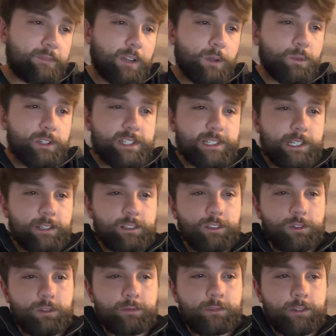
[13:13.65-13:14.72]
I would have set an
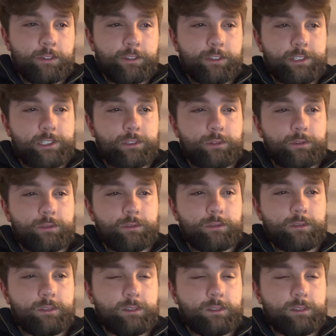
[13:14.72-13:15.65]
over-under total,